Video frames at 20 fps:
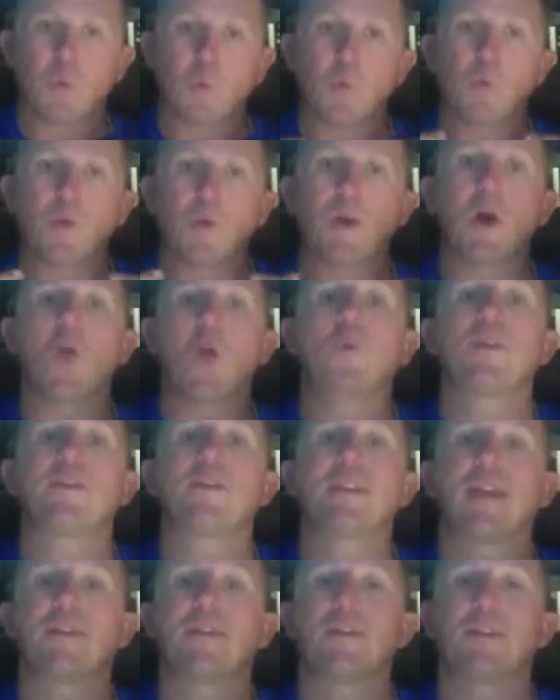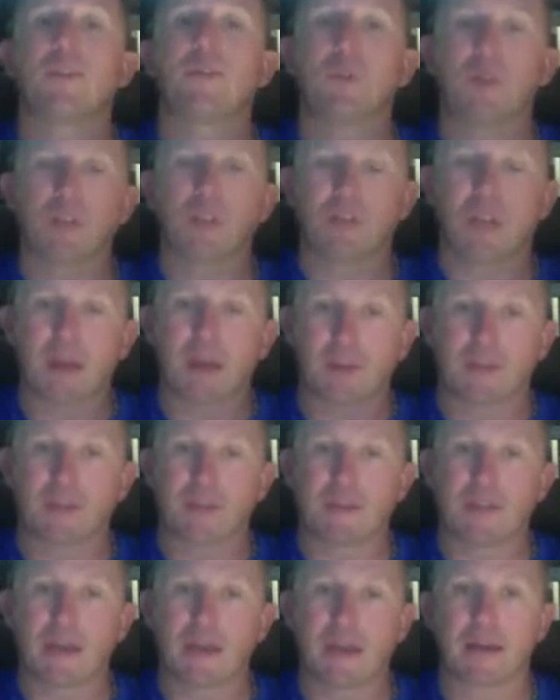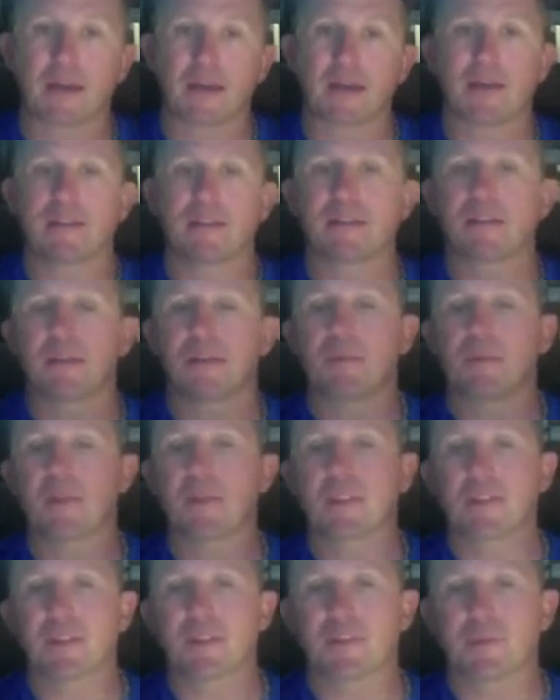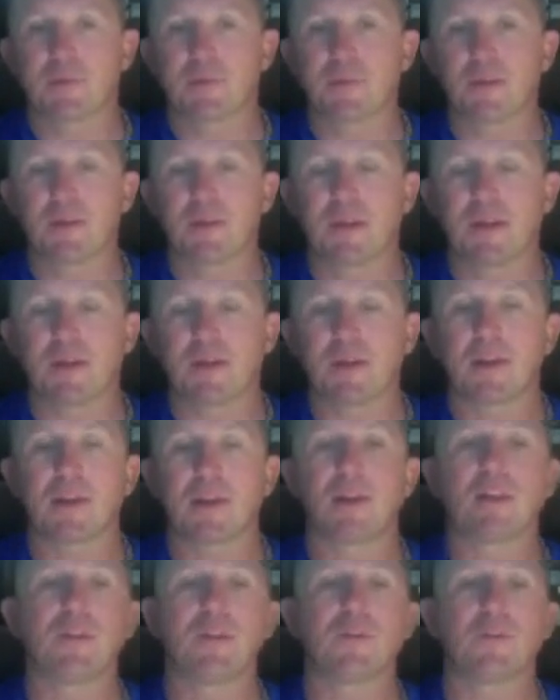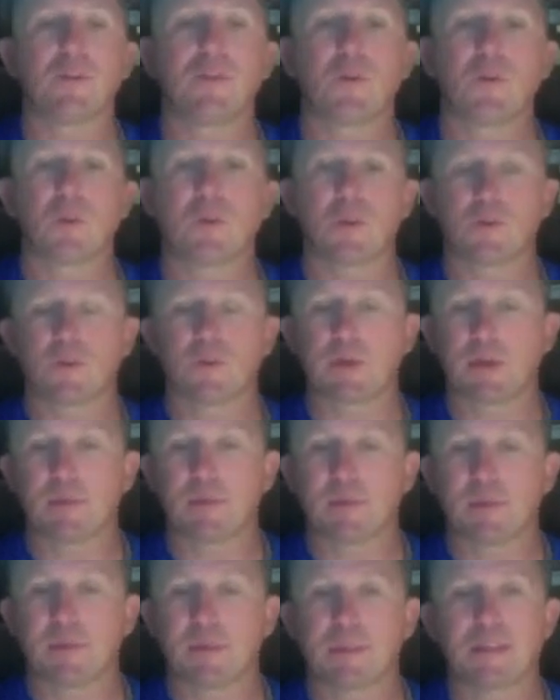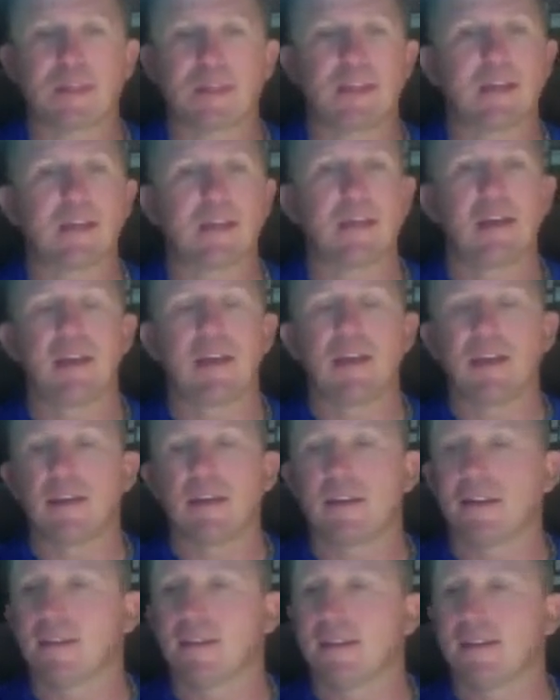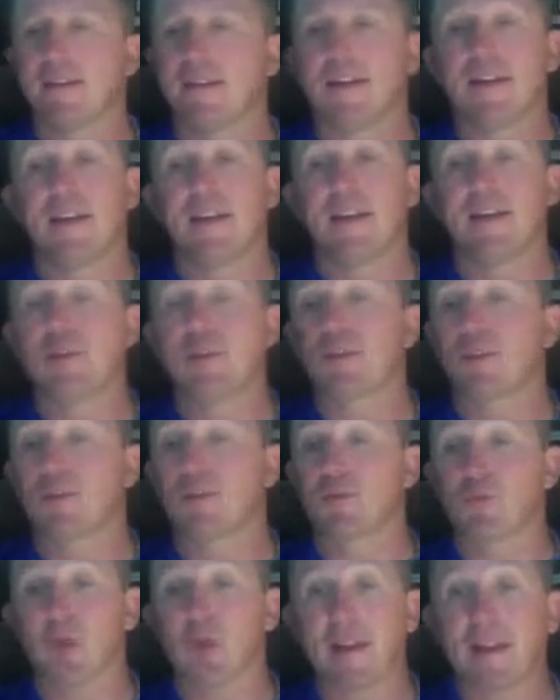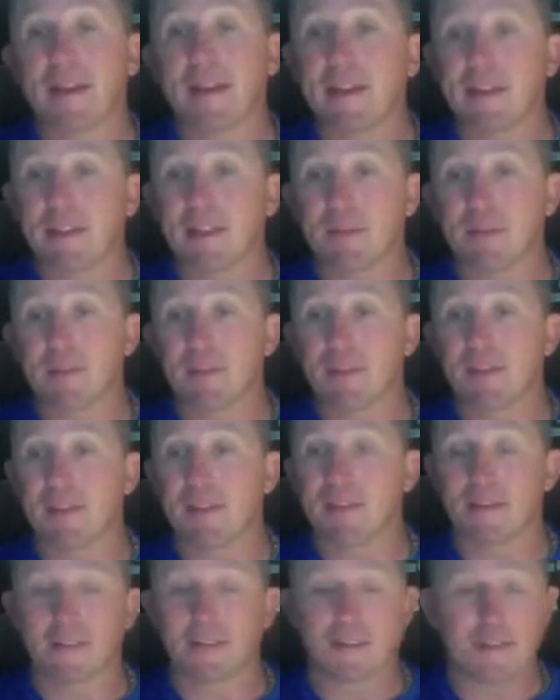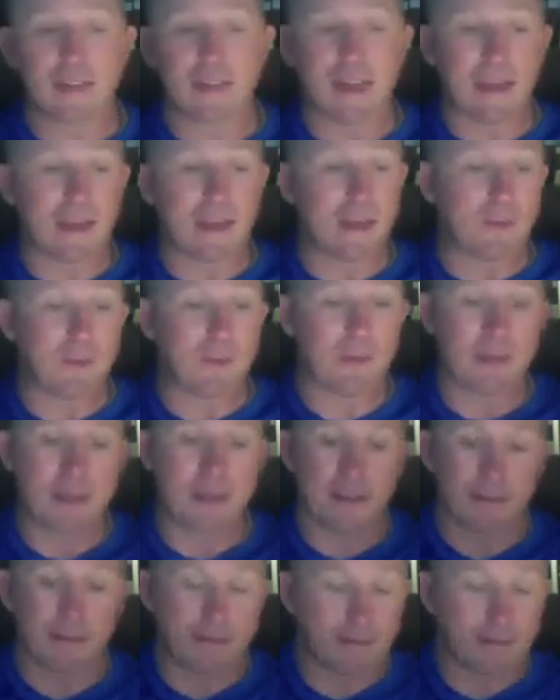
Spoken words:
We always have to do our job and check. Is something going to slip through every now and again? Of course. We get busy. It starts raining in the middle of the day, and we get